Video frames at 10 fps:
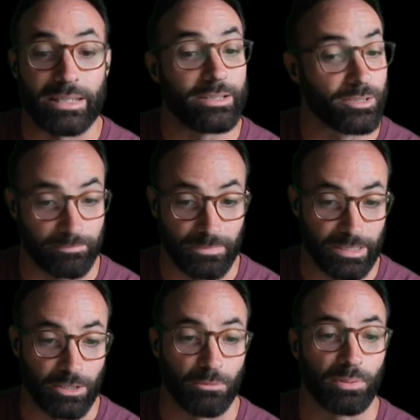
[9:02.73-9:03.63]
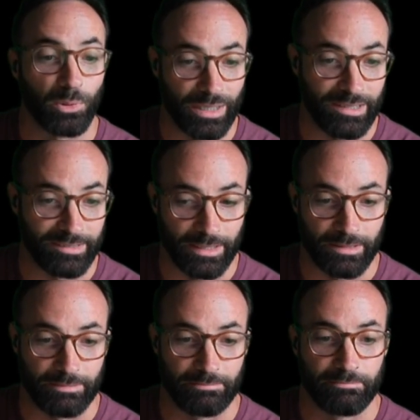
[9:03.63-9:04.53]
to your, employees
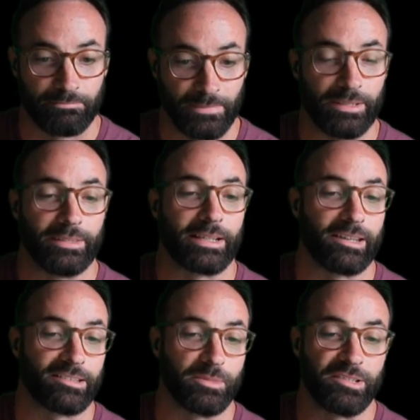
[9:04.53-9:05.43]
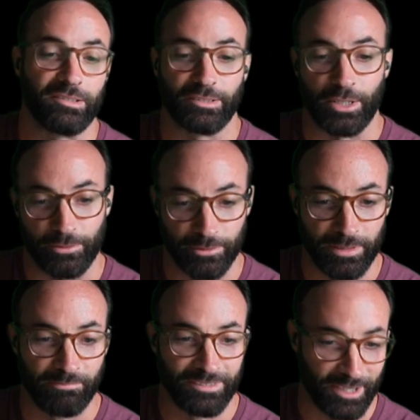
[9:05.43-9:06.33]
and the customers you serve.
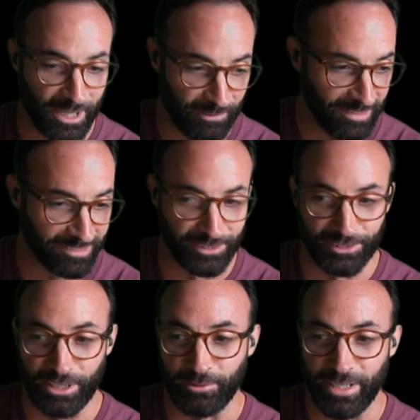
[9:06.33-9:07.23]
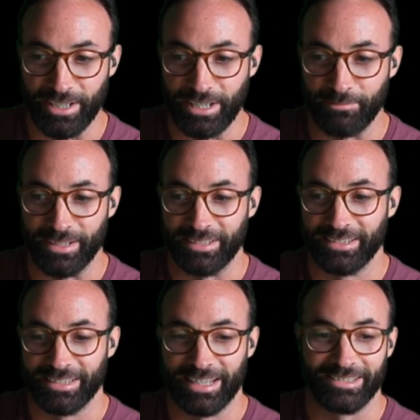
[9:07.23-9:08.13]
Sorry if that was a little long-winded, but
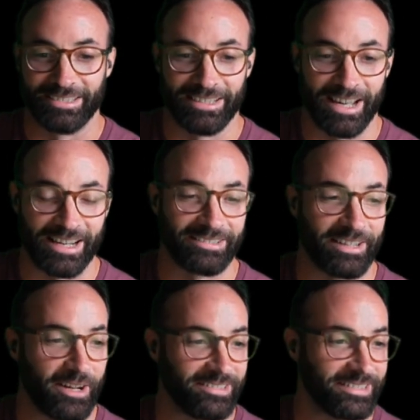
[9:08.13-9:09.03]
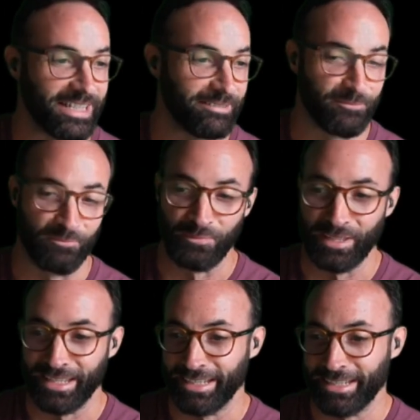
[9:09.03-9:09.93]
that's, I guess, how I see it.
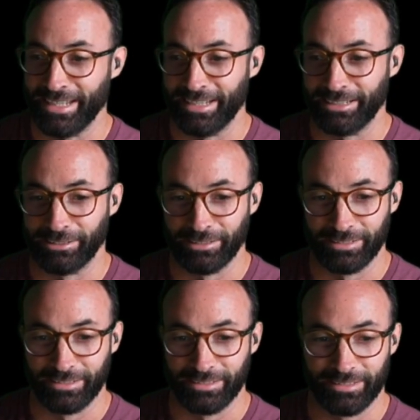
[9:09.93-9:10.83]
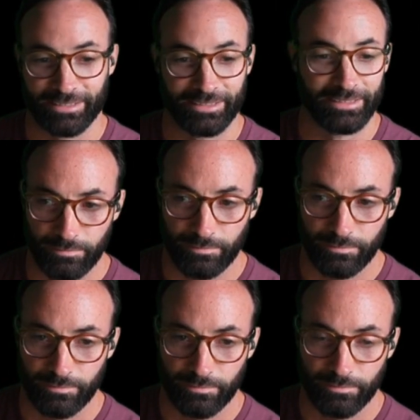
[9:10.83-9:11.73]
No, I totally agree. There's 2